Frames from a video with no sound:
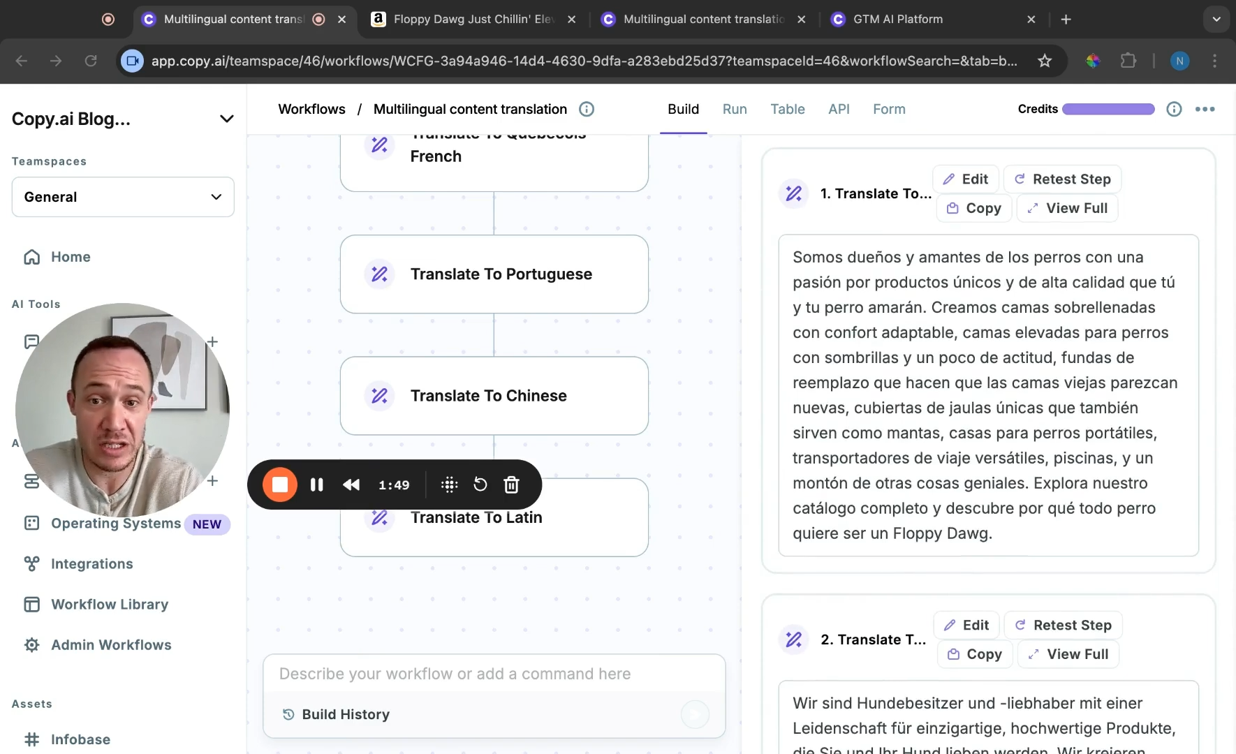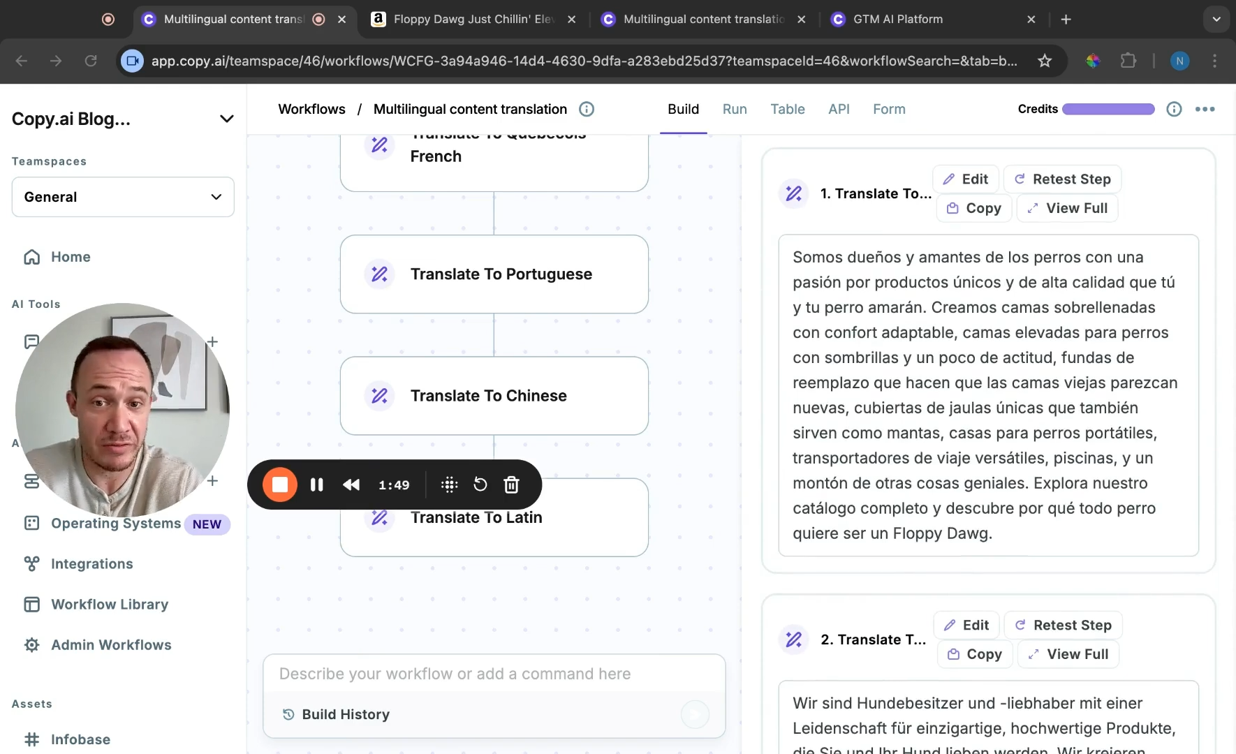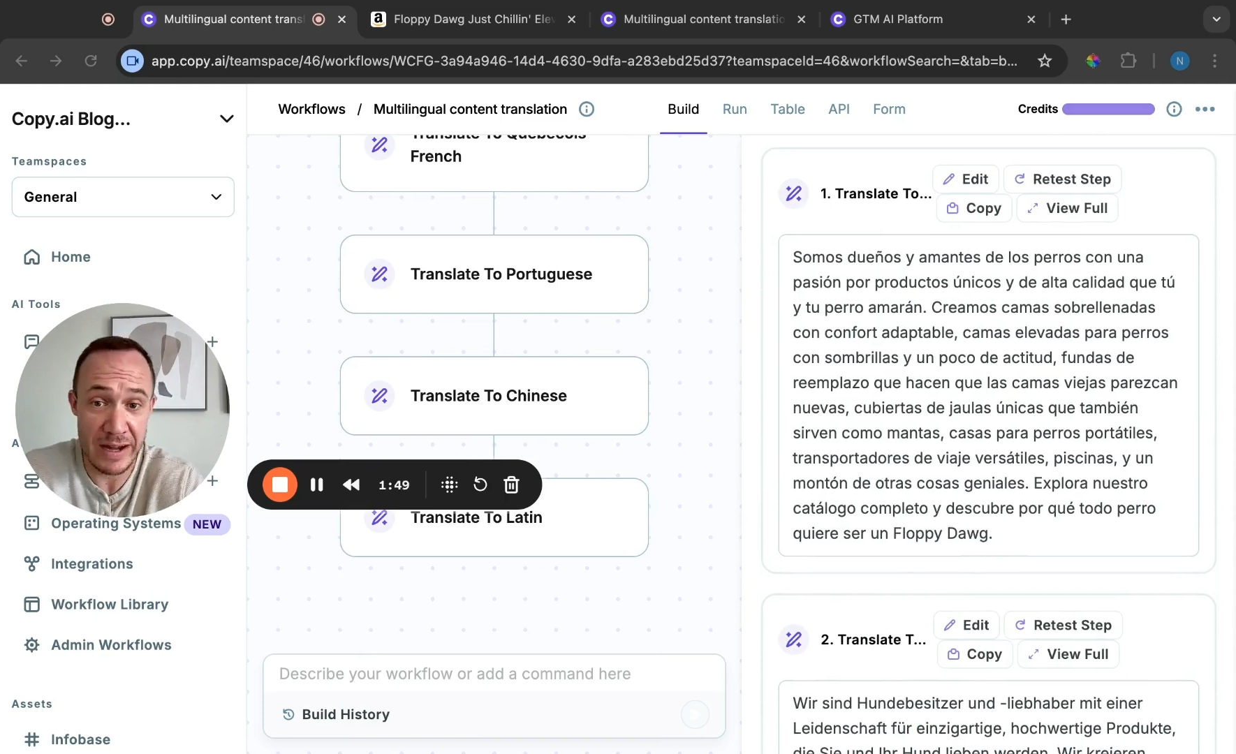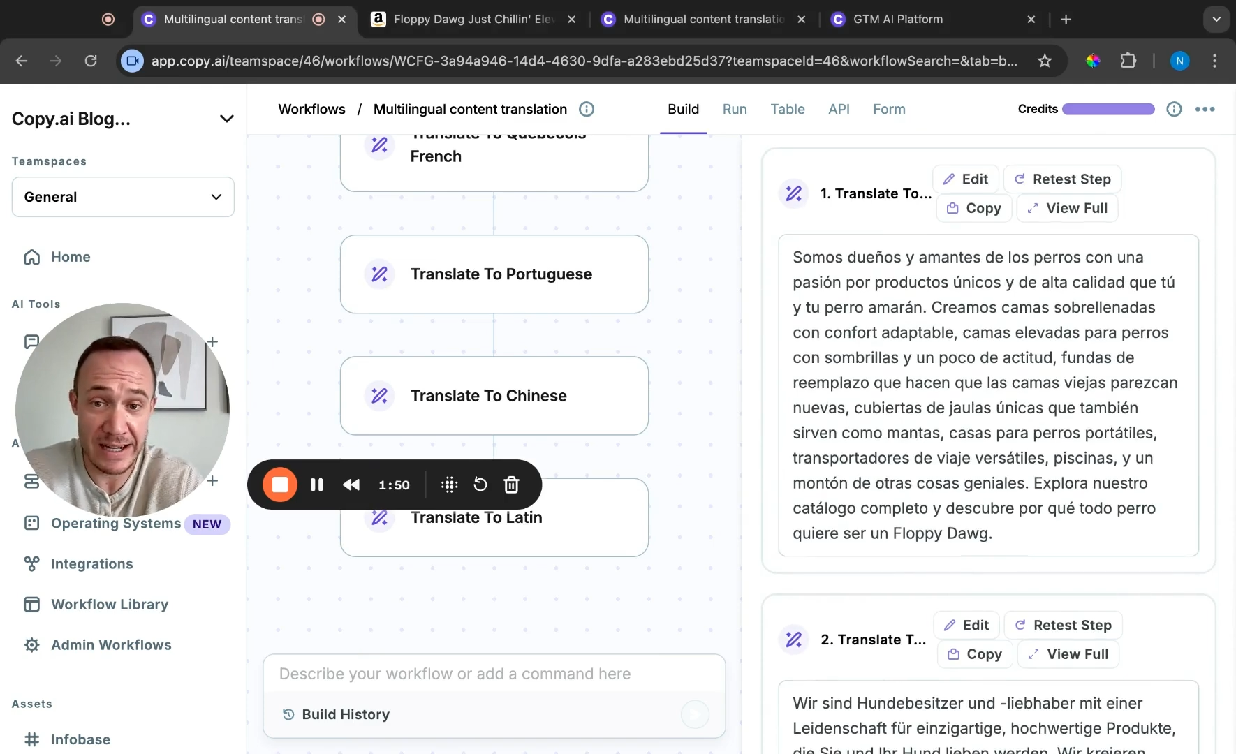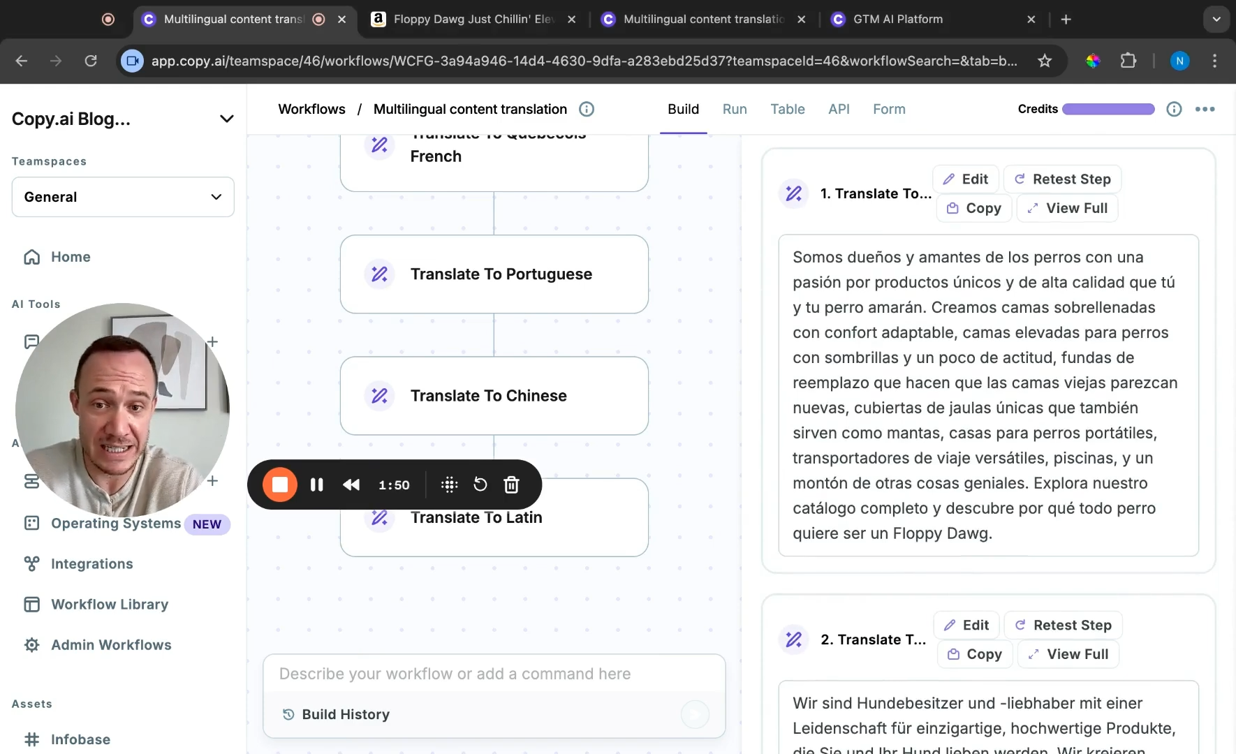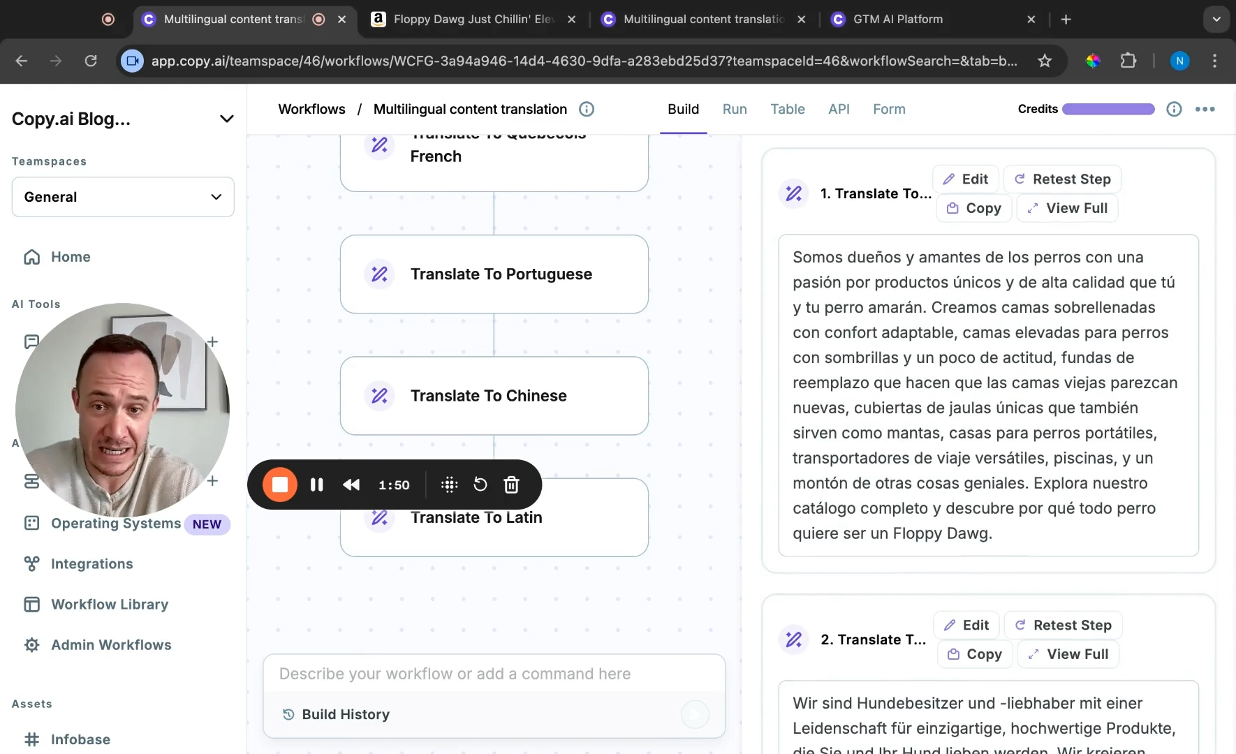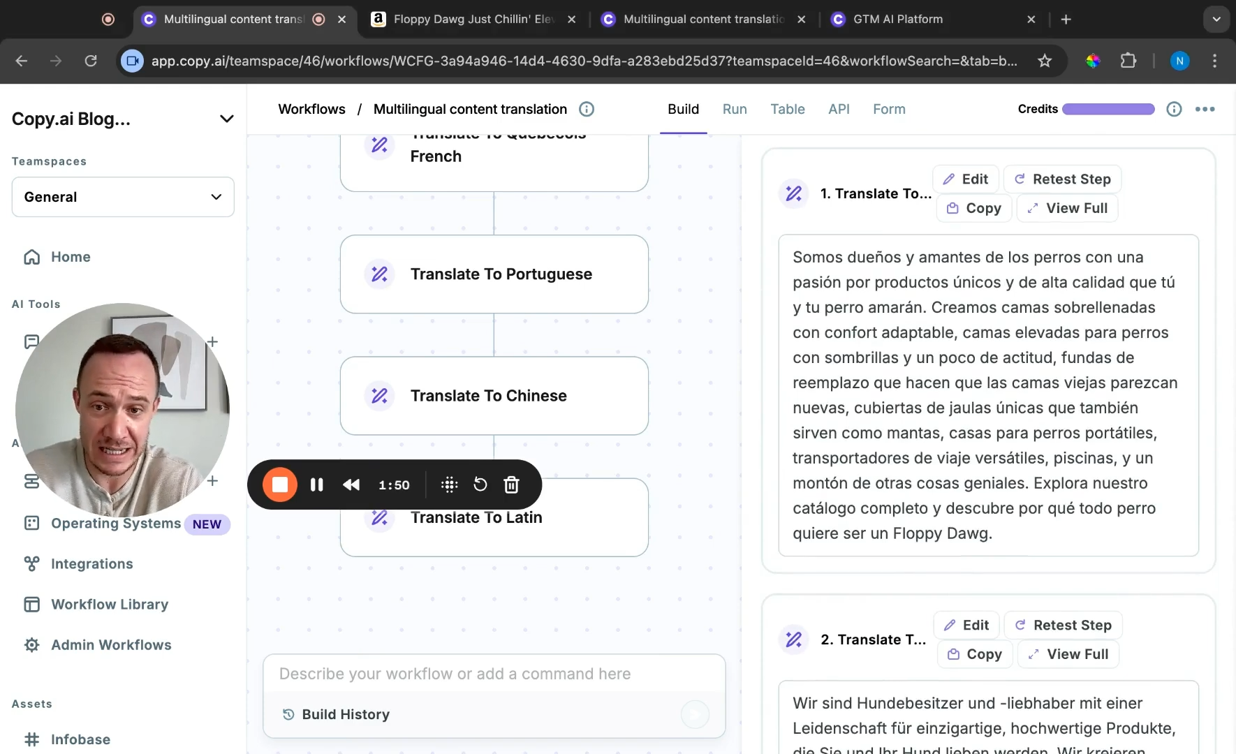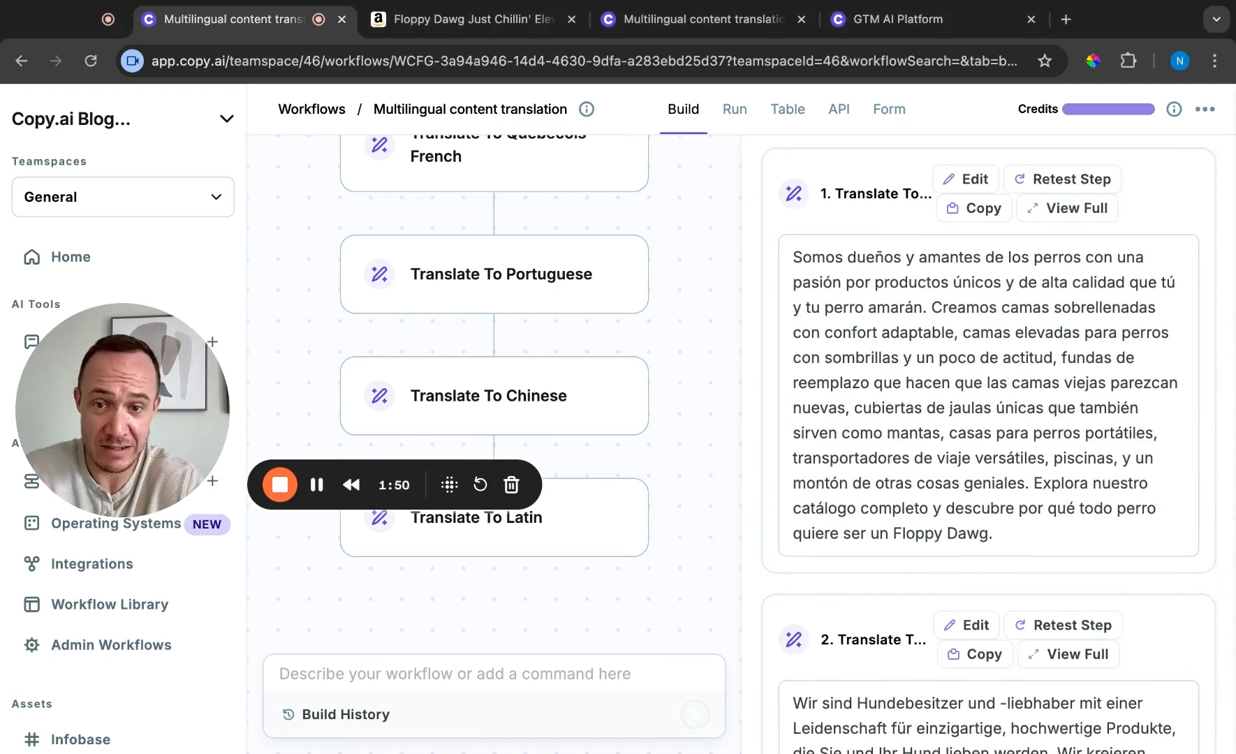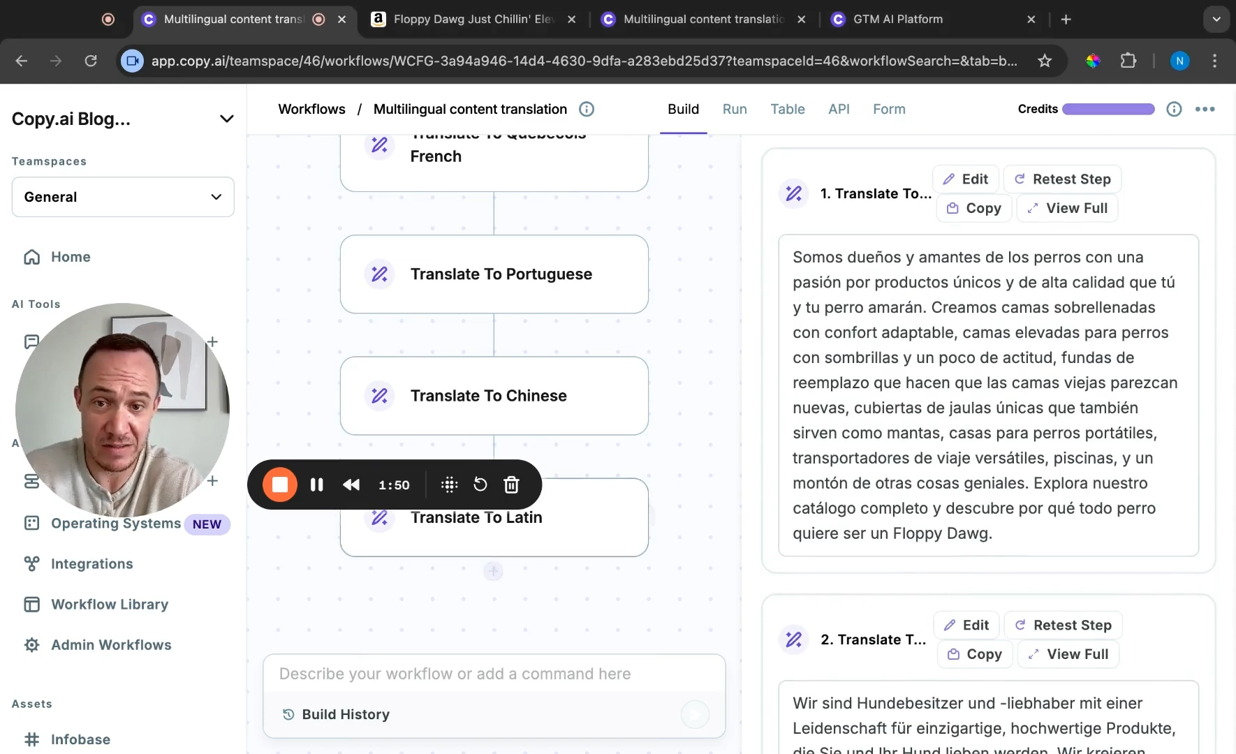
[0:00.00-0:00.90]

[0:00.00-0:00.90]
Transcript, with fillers: In fact, in any